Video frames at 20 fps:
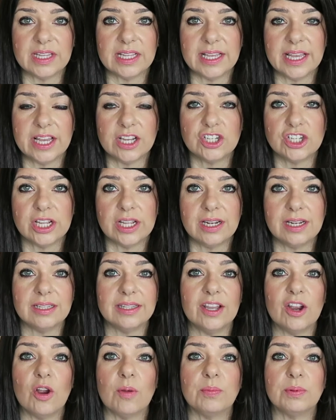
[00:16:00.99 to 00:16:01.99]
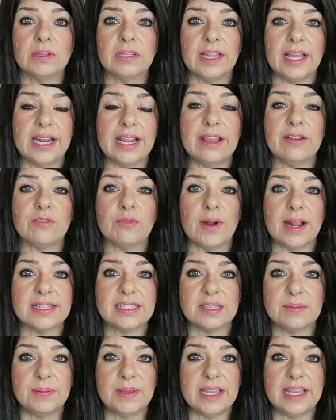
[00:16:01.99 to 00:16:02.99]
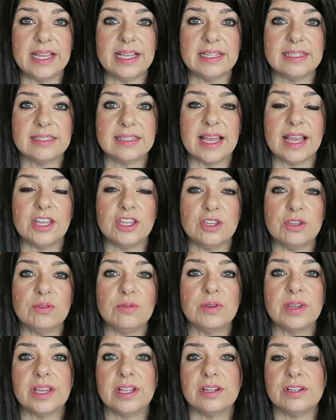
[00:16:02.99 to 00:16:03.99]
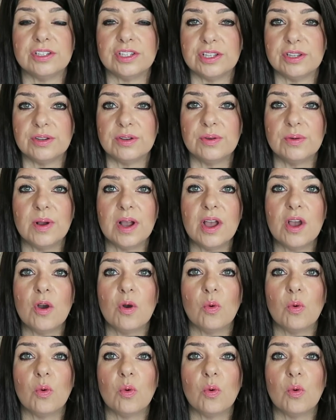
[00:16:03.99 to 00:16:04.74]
the kitchen, there are plenty of recipes that you can do